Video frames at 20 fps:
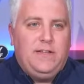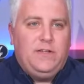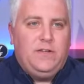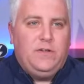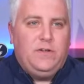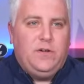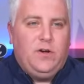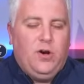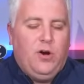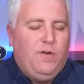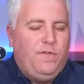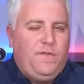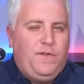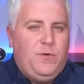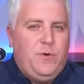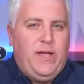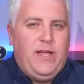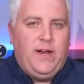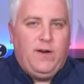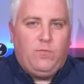Irf, you
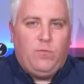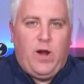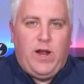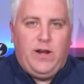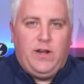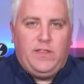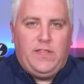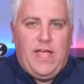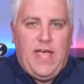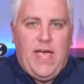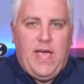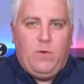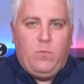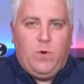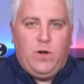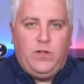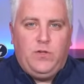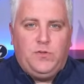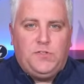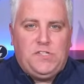hit it right on the head
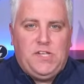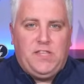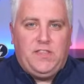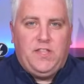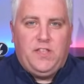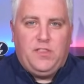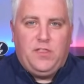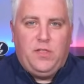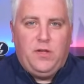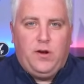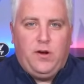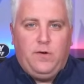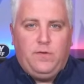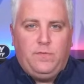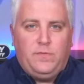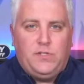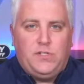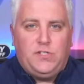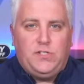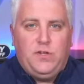when you said that they're
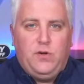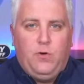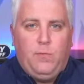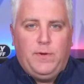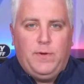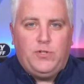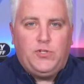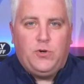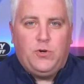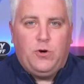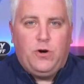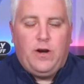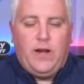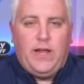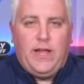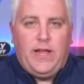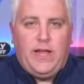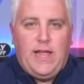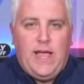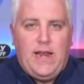still
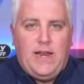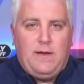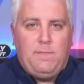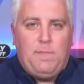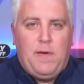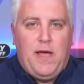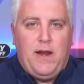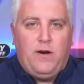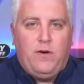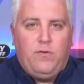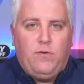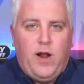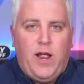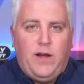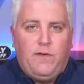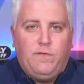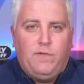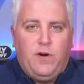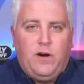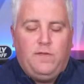maturing and getting better right
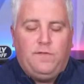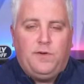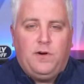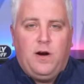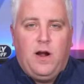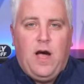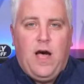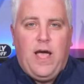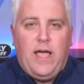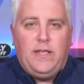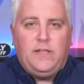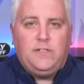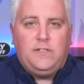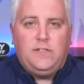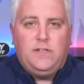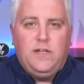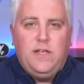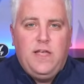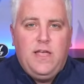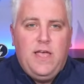in front of our eyes.
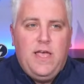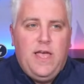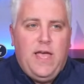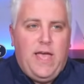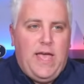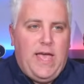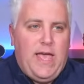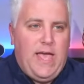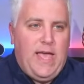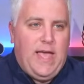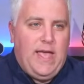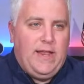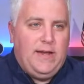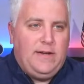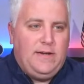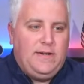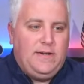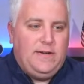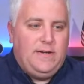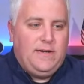
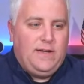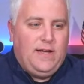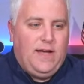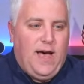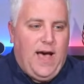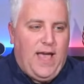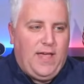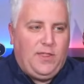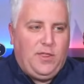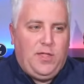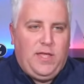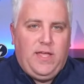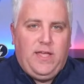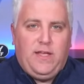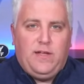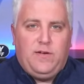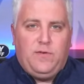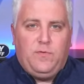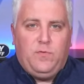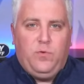And I
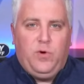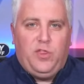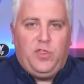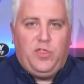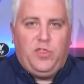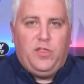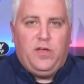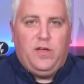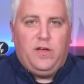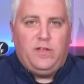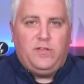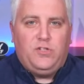think with the